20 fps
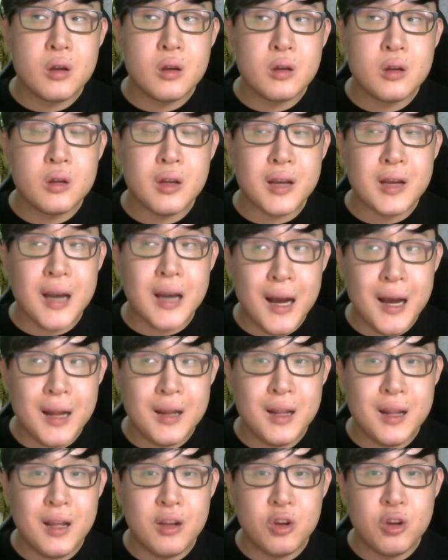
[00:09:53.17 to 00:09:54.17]
the
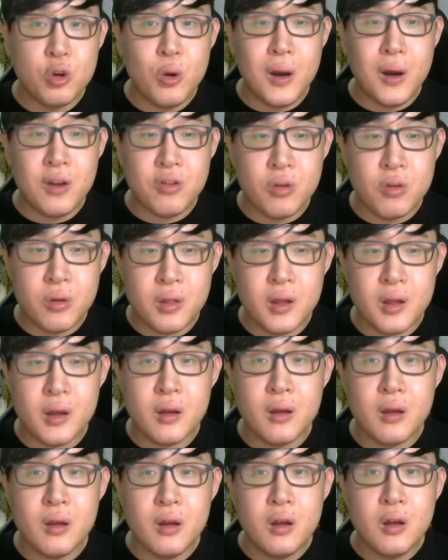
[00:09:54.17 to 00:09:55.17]
card that you are
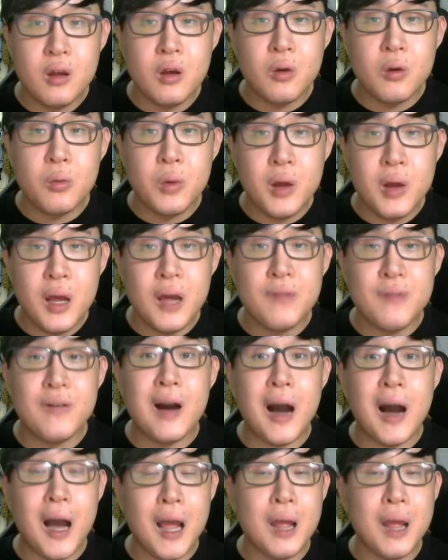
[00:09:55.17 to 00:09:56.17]
choosing will have a
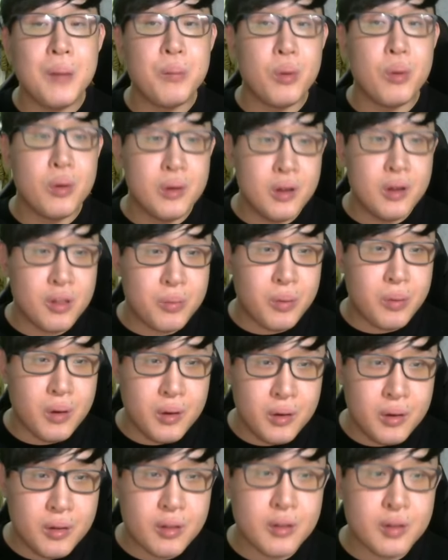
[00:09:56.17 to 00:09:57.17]
high bonus
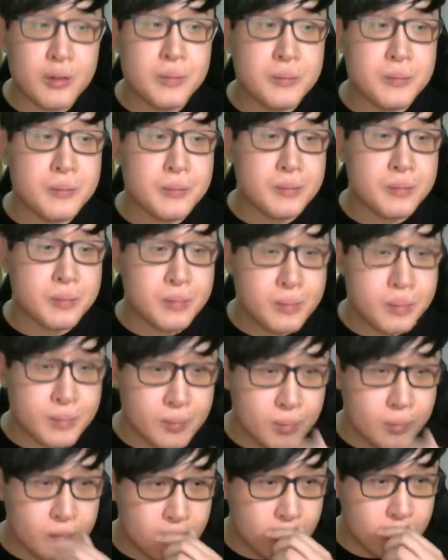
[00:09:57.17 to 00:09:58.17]
points.
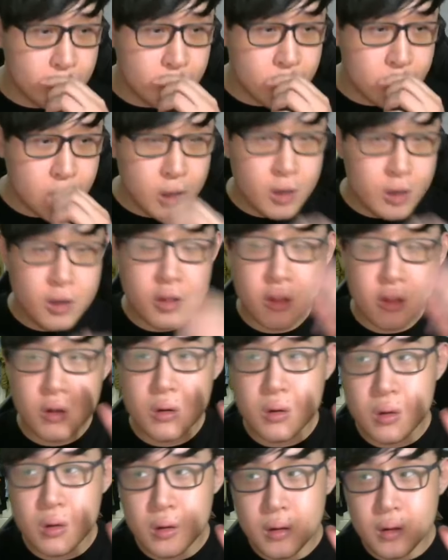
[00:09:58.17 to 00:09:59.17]

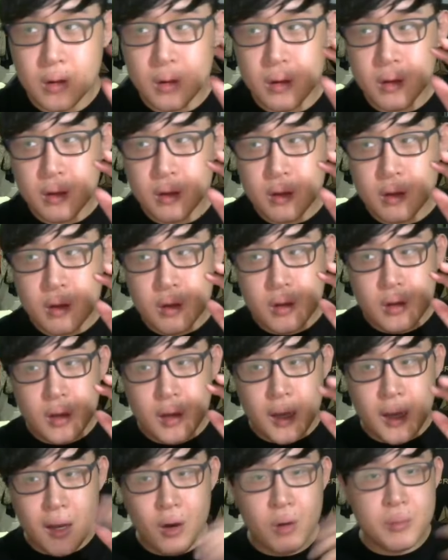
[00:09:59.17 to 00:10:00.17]
So
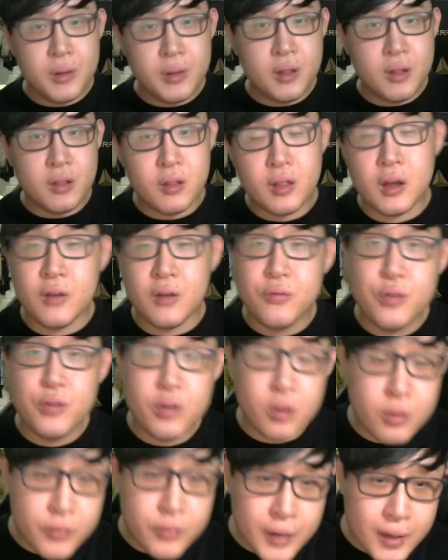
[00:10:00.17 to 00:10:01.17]
I hope this is helpful
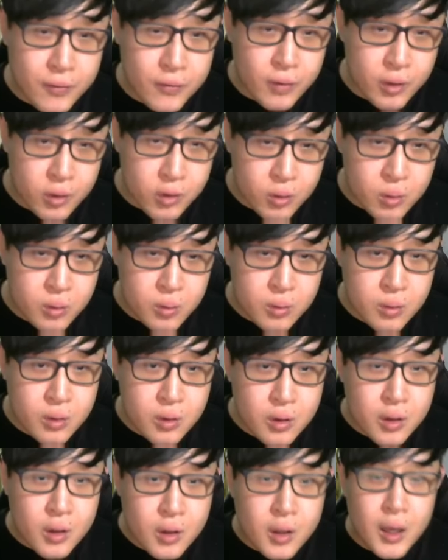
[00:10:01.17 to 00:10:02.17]
so far for you.
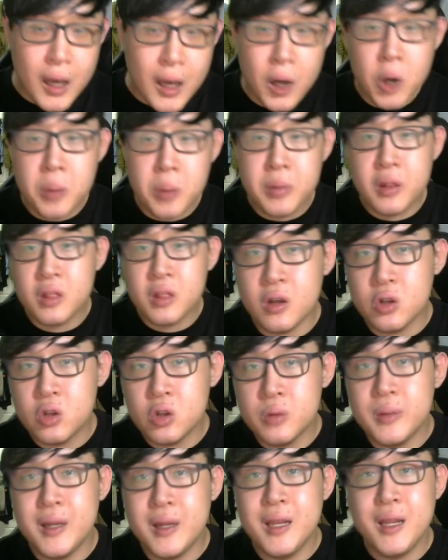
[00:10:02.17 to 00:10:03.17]
I hope it's
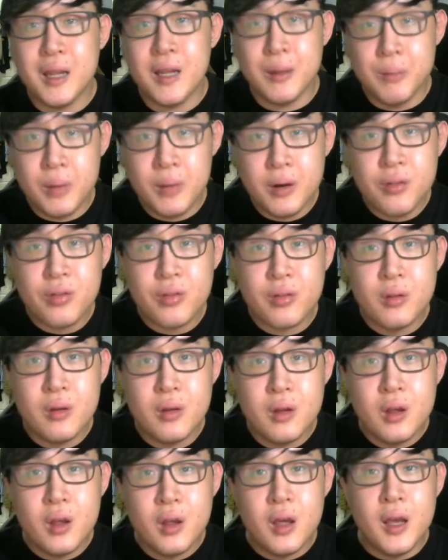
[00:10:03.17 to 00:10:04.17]
too many numbers
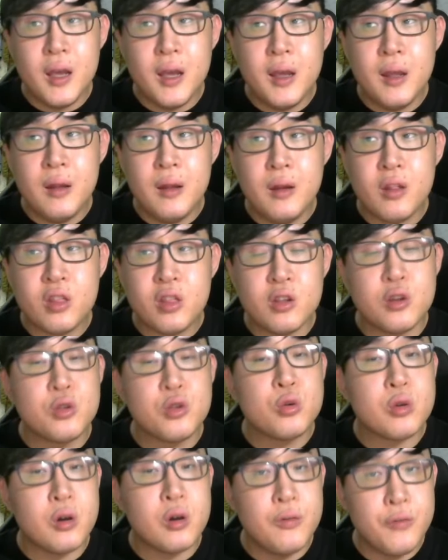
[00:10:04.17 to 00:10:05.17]
and it's not
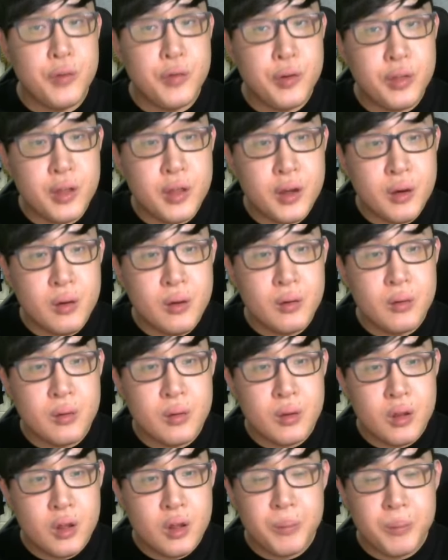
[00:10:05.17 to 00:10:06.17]
too confusing.
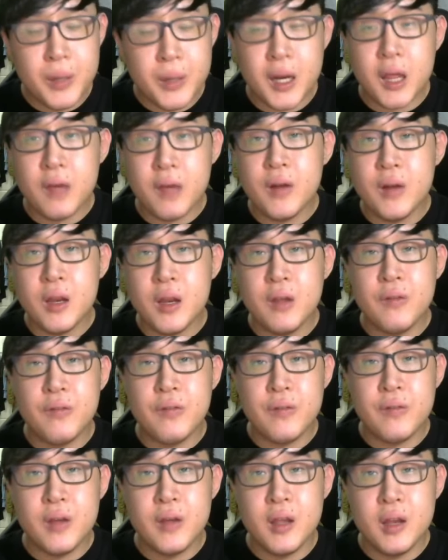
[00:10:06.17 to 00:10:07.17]
But even if
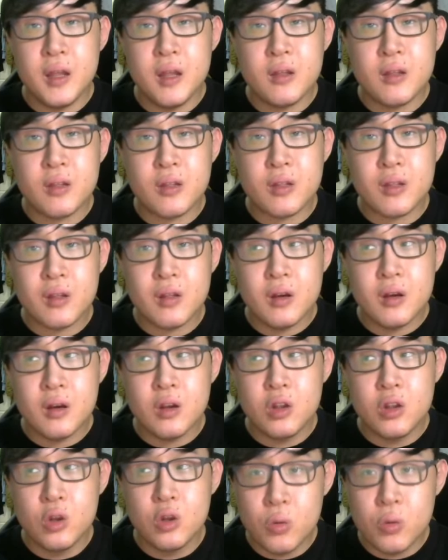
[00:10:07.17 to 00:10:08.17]
it is,
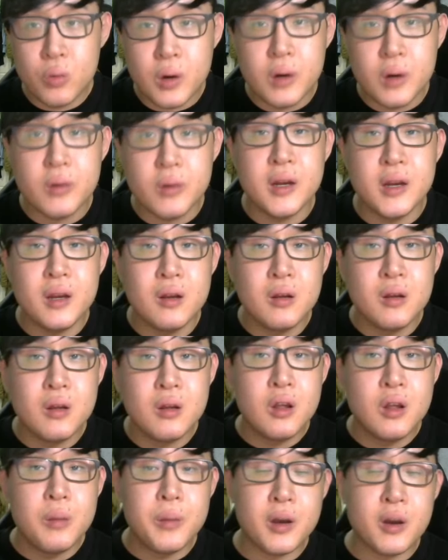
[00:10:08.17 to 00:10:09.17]
don't worry,
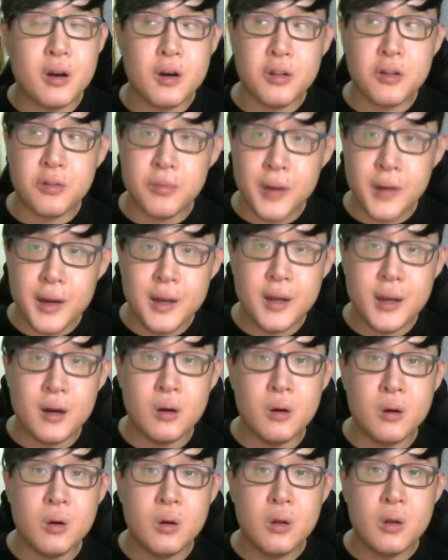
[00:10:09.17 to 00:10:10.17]
because right
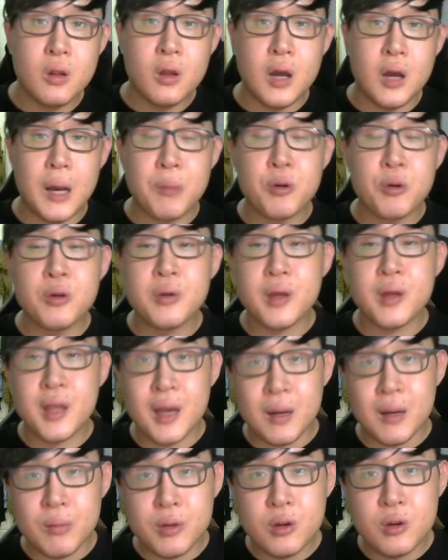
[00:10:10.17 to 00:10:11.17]
now I'm going to
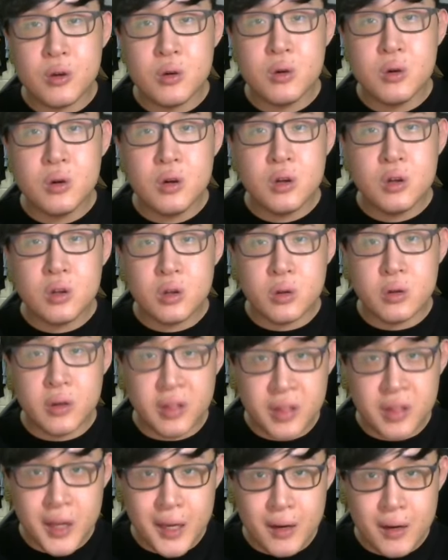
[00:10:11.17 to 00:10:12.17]
help you to
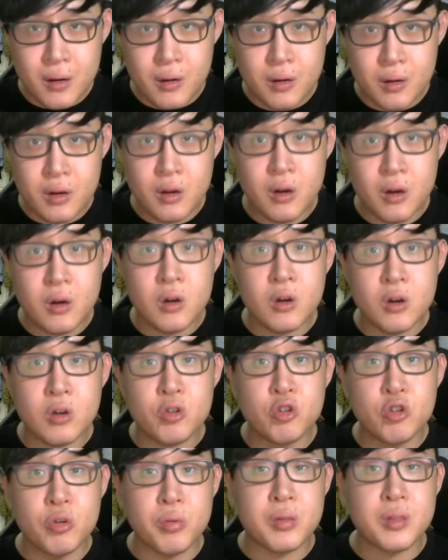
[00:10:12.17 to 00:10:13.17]
decide on your
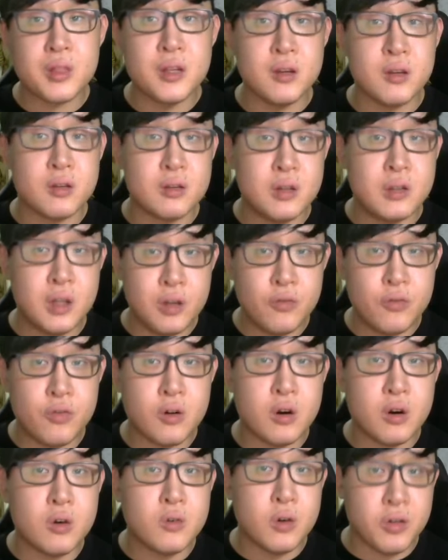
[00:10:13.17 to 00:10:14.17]
group stage day
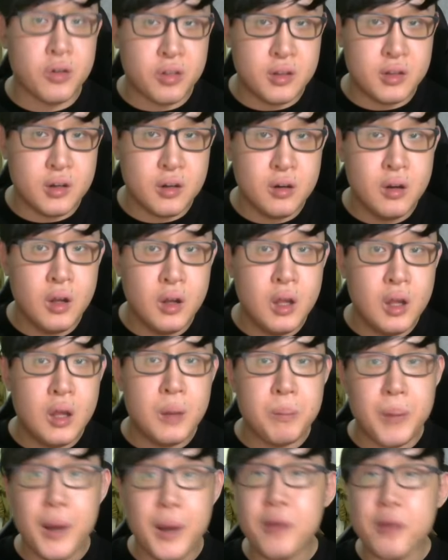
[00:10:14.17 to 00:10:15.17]
4 roster
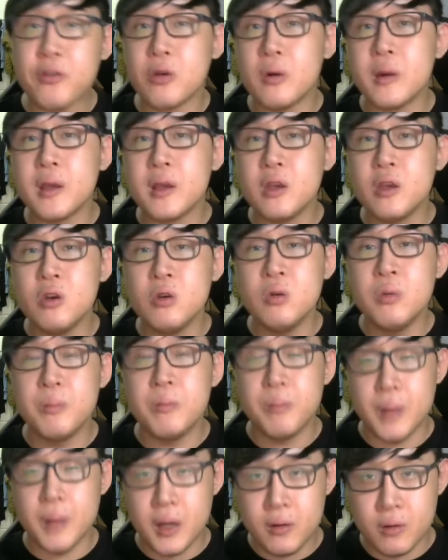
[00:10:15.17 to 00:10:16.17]
by showing you
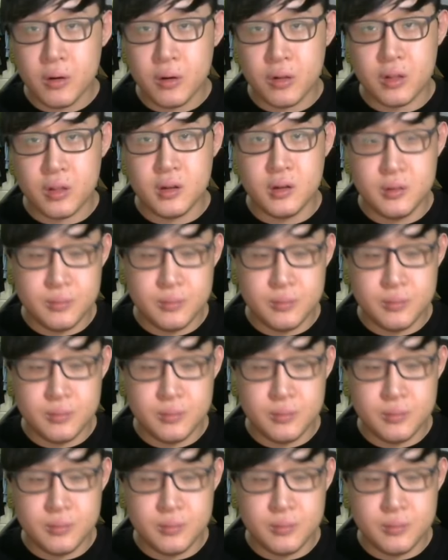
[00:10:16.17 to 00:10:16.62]
my roster.